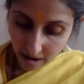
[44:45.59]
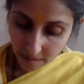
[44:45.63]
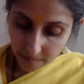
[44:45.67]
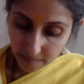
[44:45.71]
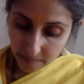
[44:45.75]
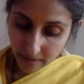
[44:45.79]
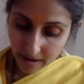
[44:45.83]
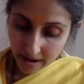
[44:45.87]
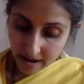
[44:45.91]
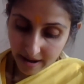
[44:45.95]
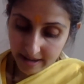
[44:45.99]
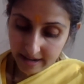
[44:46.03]

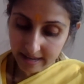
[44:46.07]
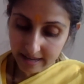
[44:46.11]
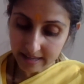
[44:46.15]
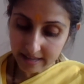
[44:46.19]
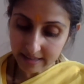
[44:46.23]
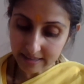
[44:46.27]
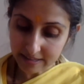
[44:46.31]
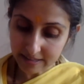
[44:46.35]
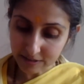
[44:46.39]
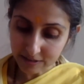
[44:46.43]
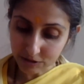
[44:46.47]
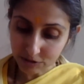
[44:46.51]

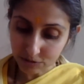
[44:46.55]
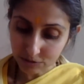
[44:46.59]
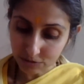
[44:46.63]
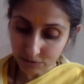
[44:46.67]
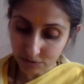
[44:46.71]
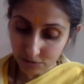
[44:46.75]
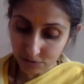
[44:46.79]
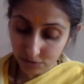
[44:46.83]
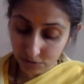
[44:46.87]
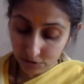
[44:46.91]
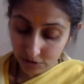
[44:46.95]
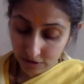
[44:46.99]
apare, this
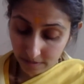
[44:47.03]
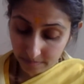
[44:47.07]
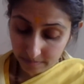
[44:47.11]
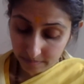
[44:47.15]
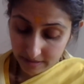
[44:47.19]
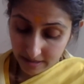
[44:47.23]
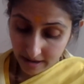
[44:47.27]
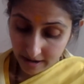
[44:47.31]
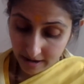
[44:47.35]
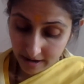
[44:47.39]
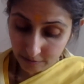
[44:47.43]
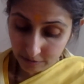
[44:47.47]

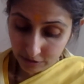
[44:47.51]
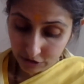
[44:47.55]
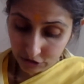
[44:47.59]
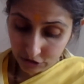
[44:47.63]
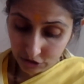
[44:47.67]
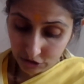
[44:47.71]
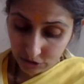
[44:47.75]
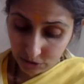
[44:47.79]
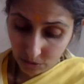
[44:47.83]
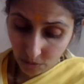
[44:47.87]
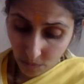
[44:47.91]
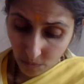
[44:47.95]
samsara which
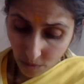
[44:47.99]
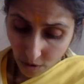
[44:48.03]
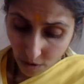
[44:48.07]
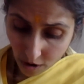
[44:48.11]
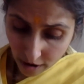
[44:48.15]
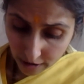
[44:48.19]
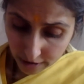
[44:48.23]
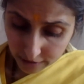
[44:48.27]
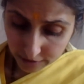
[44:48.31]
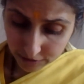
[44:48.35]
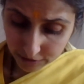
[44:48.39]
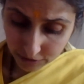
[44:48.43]
is so
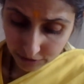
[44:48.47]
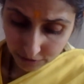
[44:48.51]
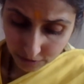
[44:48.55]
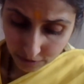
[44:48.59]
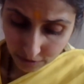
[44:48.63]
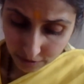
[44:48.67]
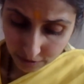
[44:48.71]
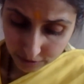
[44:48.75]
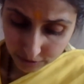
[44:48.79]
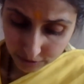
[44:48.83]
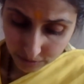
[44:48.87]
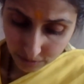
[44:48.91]
hard to
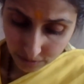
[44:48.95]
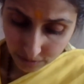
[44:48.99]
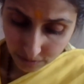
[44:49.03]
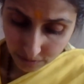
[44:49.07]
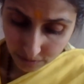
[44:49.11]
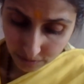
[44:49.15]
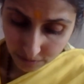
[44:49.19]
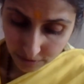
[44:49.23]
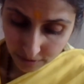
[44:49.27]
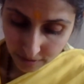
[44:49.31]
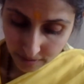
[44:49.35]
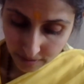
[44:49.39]
cross
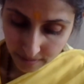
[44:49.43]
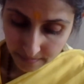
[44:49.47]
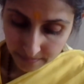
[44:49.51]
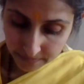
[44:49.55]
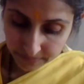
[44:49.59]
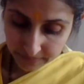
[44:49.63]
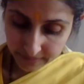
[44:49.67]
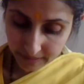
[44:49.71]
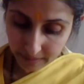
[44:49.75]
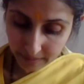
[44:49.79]
over.